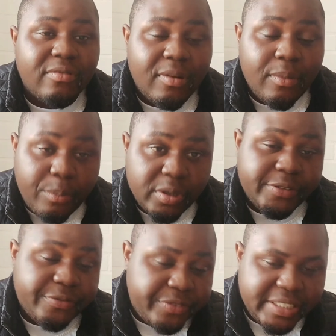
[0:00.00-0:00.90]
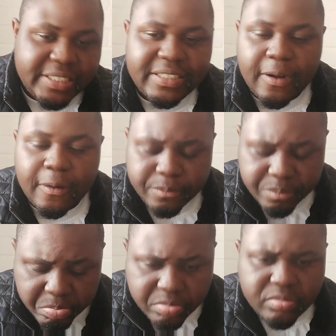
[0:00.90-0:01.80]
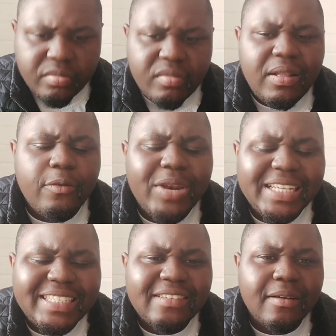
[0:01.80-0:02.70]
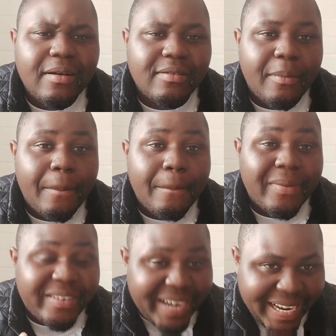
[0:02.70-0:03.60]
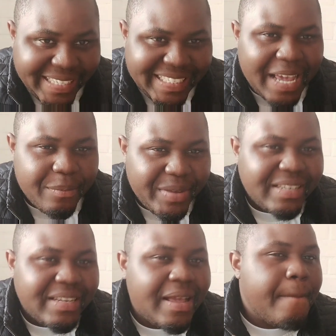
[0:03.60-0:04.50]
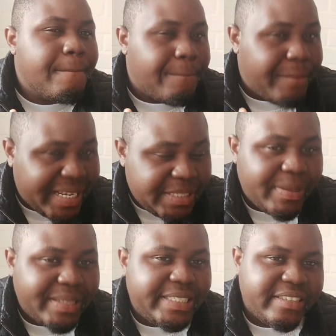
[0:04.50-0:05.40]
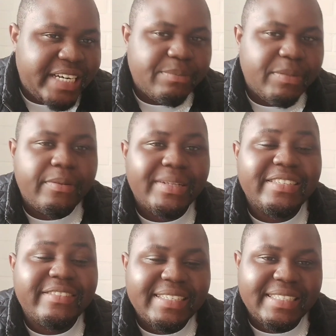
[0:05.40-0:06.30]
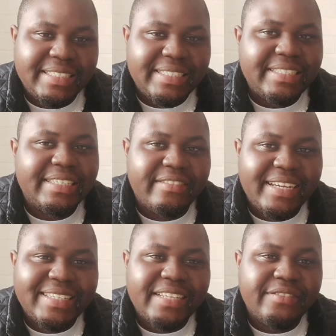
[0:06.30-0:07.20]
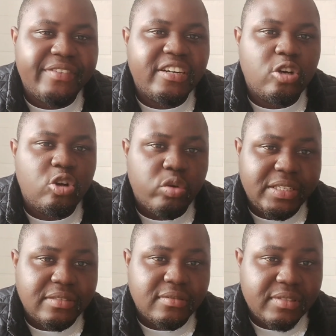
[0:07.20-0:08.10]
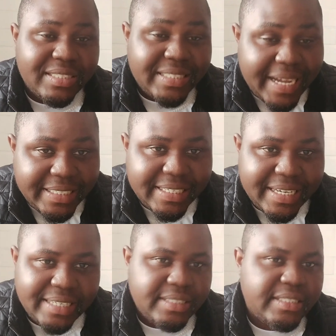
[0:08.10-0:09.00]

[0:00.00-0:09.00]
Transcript: plus fish. Now when I said rice, I mean basmati rice. Basmati rice is a rice that is very low in starch, and it's